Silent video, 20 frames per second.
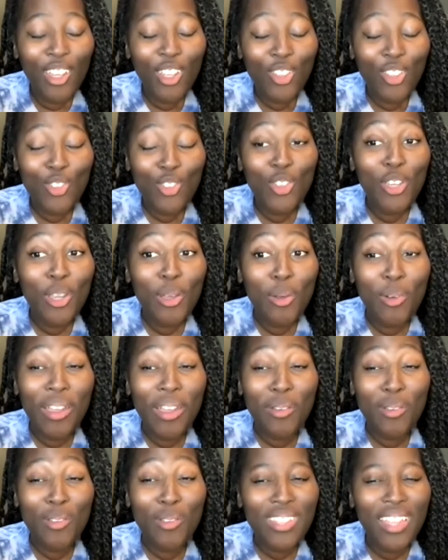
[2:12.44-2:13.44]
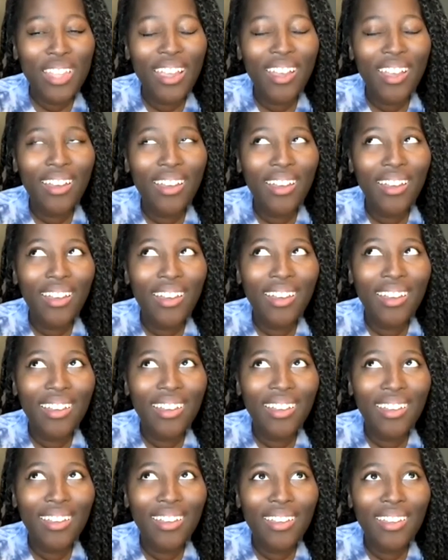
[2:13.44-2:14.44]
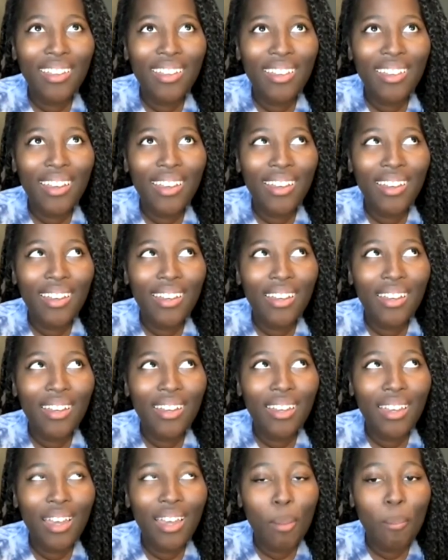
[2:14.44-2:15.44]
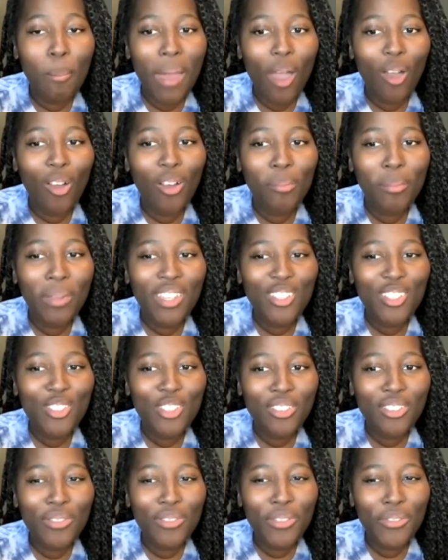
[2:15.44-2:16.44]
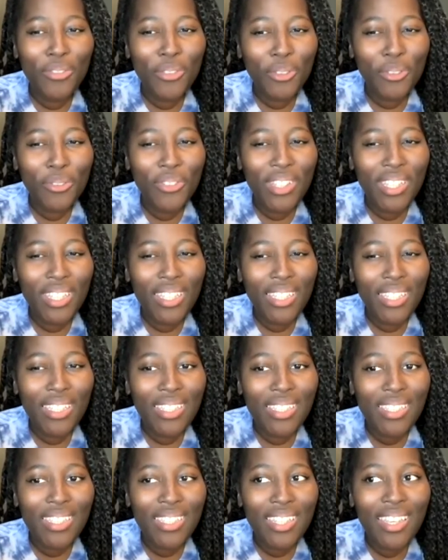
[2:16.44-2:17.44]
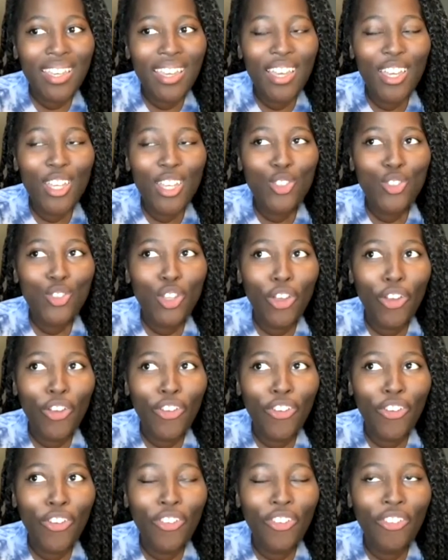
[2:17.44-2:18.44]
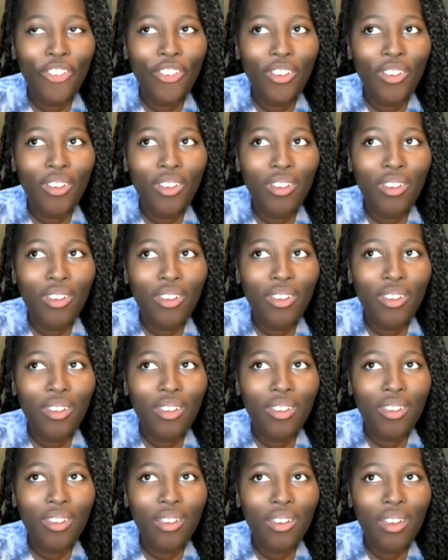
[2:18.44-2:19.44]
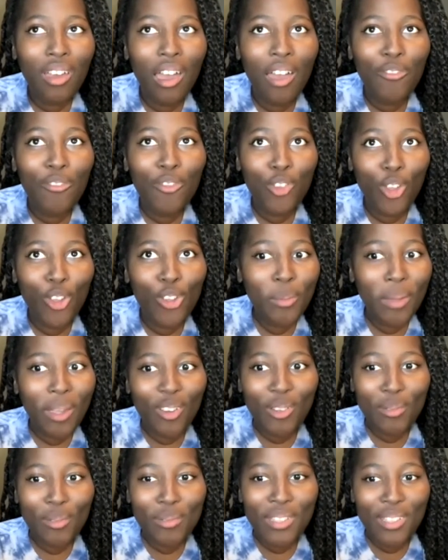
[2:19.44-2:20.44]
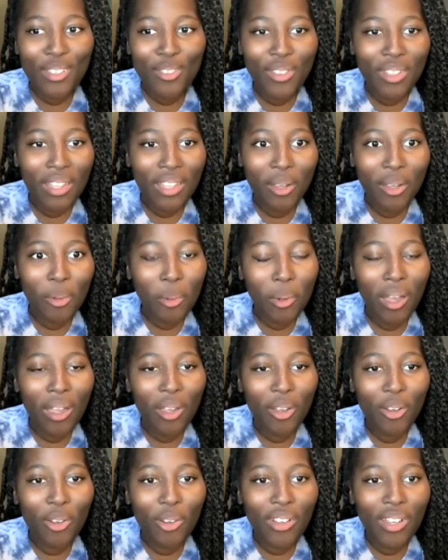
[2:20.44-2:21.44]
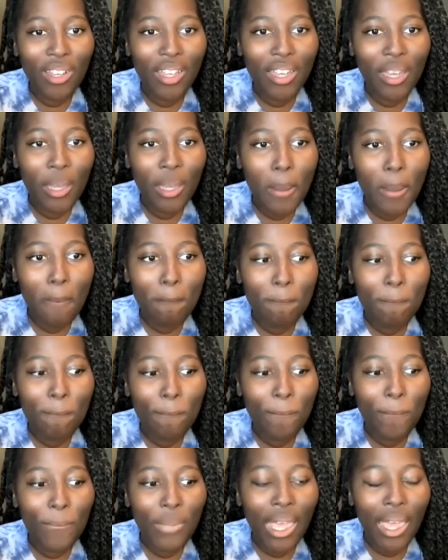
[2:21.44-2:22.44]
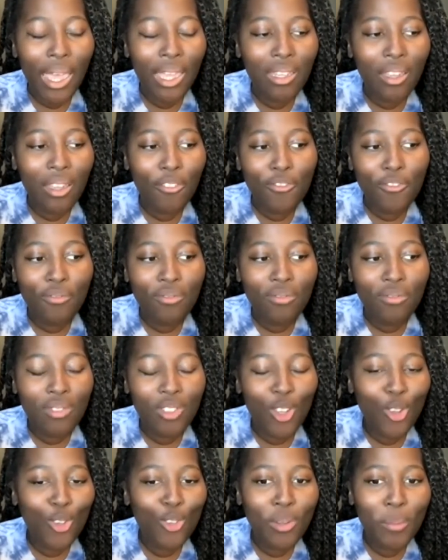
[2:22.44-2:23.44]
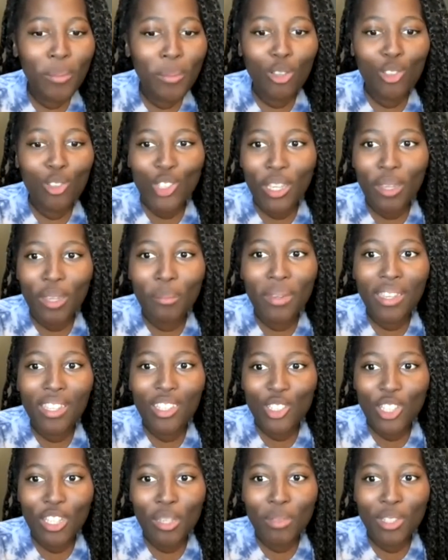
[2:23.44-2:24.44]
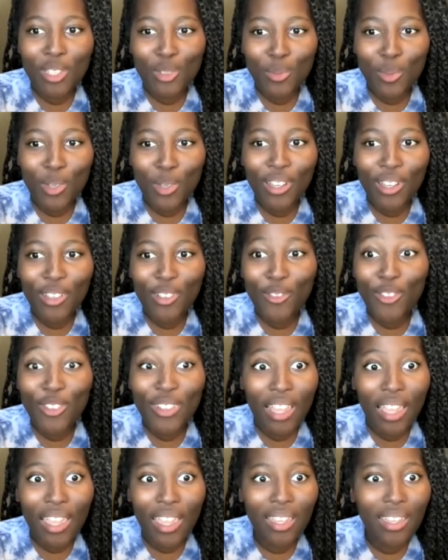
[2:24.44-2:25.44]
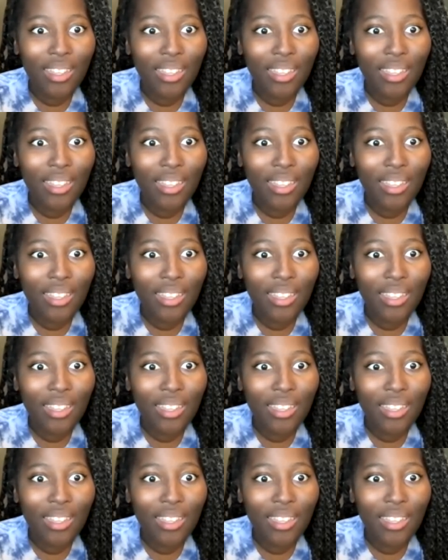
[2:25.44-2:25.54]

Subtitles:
Do you know what? It was like a amalgamation of a few things. So I've known about CRIPtic for like a while, and I've known about Jamie and Jamie's work for like